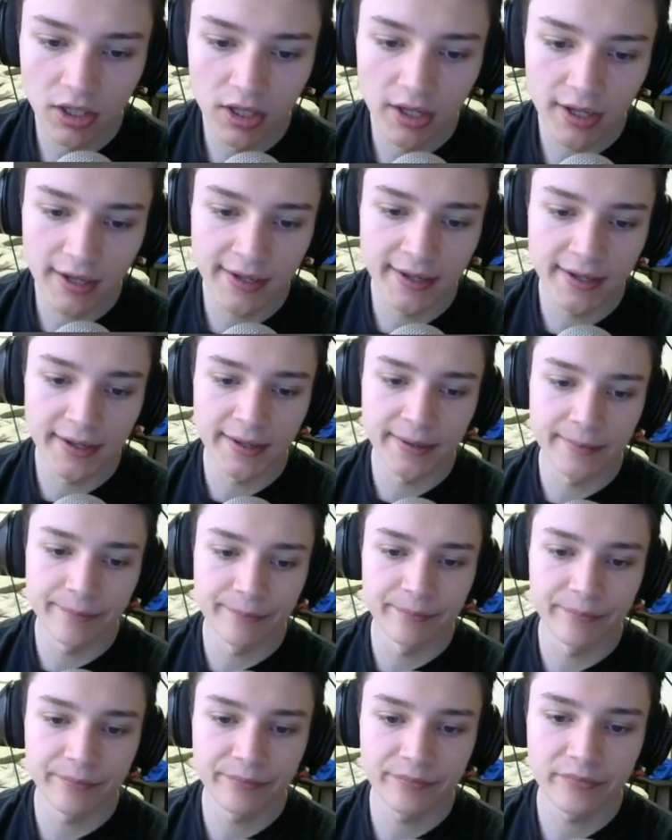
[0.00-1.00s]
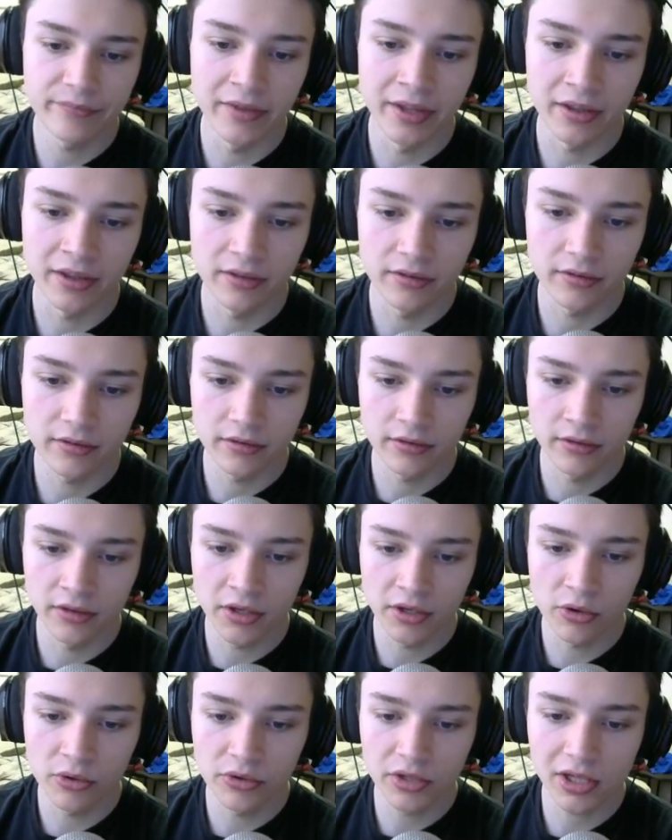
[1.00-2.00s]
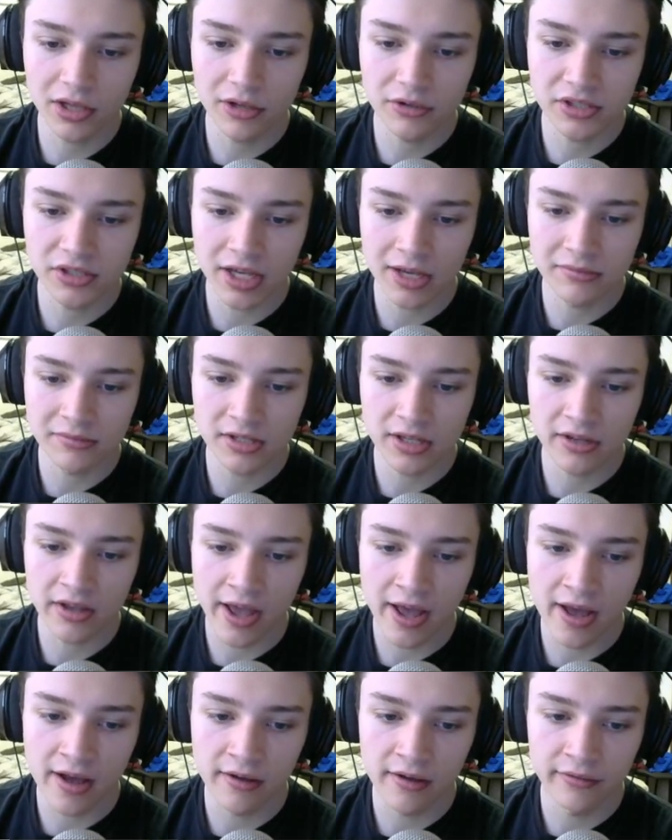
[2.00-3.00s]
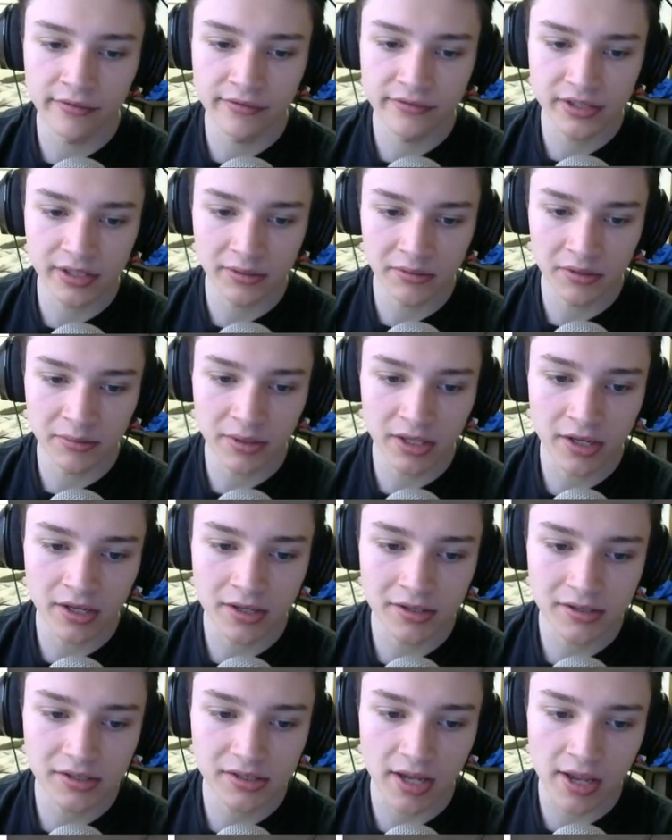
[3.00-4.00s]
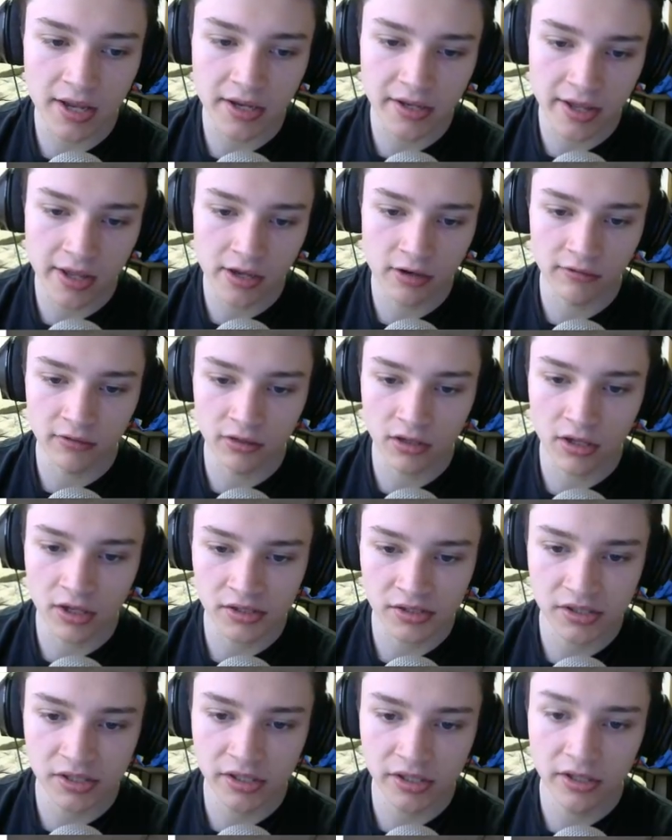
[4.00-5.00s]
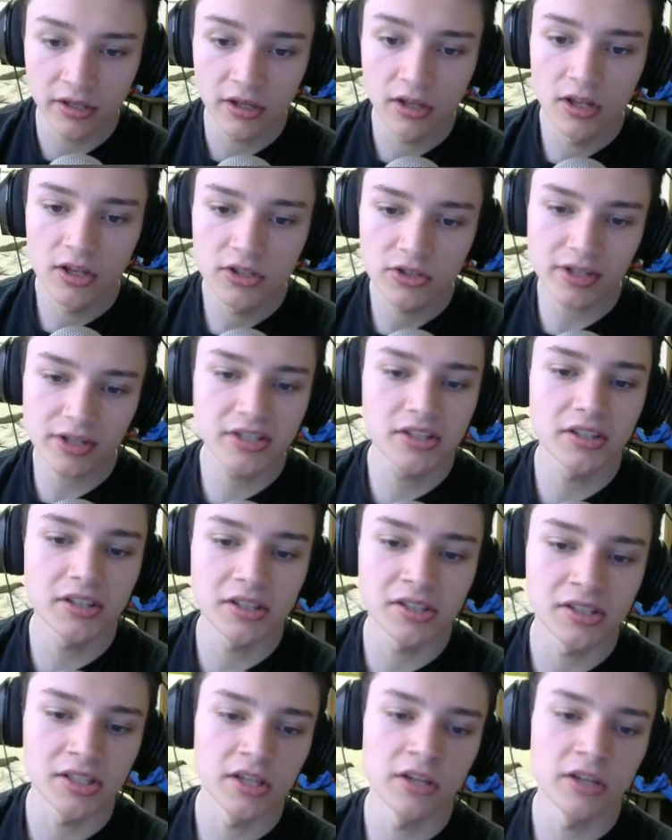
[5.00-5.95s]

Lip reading: Like, the only close games they have seem to be against 8K or Velocity, so that's good to see.